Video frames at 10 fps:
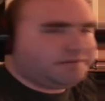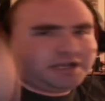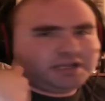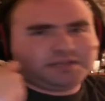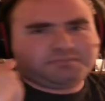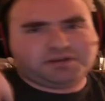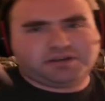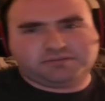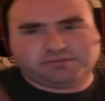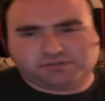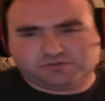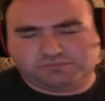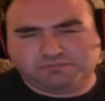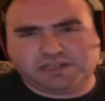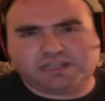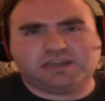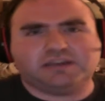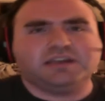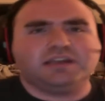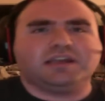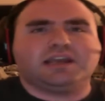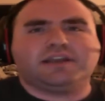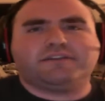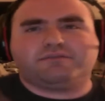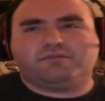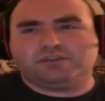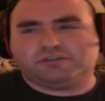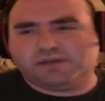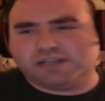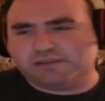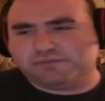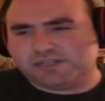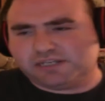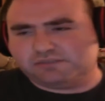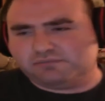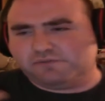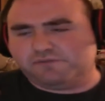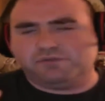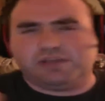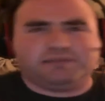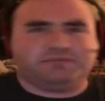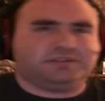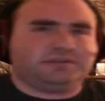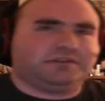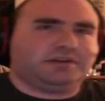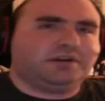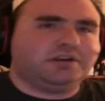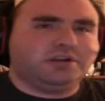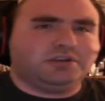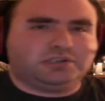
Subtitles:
to follow my online plugins, my social media, and of course my gamer tags as well for you gamers out there.